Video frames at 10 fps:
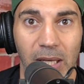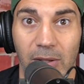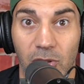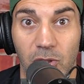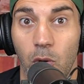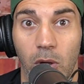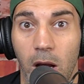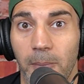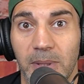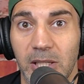again, there's no
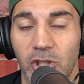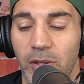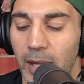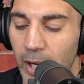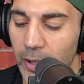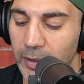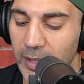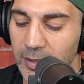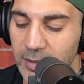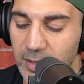competition there that
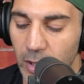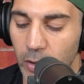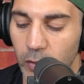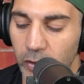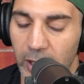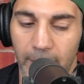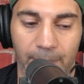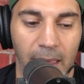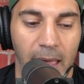could start over him